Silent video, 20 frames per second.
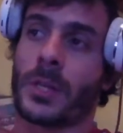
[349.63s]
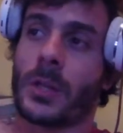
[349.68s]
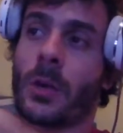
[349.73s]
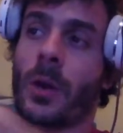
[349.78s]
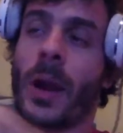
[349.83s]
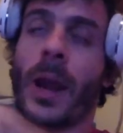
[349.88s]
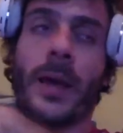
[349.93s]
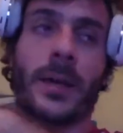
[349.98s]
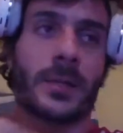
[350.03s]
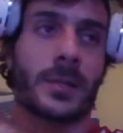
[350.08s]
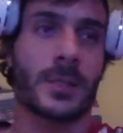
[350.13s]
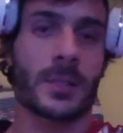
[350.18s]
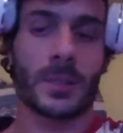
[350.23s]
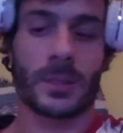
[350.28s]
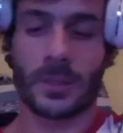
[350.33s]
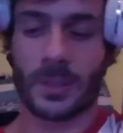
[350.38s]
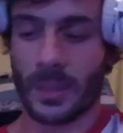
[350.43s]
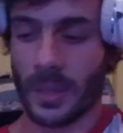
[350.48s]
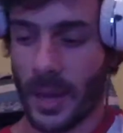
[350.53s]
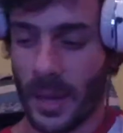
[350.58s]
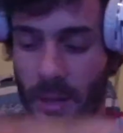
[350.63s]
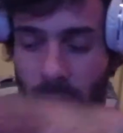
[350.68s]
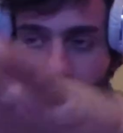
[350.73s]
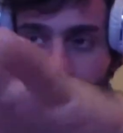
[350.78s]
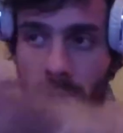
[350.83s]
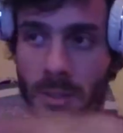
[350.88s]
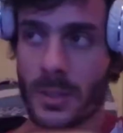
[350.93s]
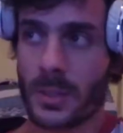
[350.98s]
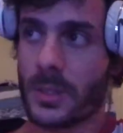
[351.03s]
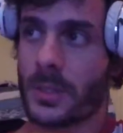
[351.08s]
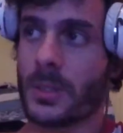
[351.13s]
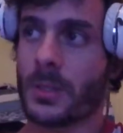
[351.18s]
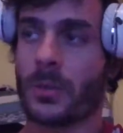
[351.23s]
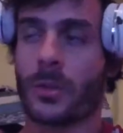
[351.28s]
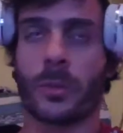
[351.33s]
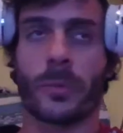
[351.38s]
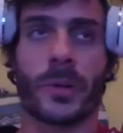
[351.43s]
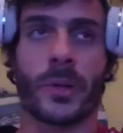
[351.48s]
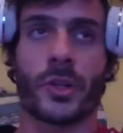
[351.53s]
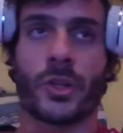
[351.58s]
I don't like sitting like this
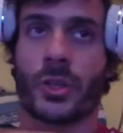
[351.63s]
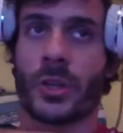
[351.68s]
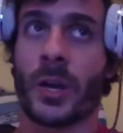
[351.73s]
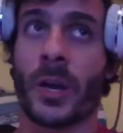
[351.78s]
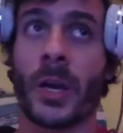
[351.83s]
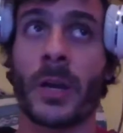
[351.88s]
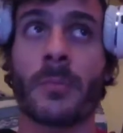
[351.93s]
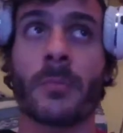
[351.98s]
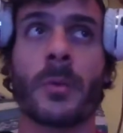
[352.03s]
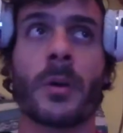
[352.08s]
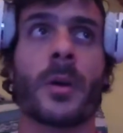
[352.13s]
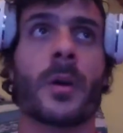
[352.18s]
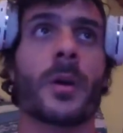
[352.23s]
too much time.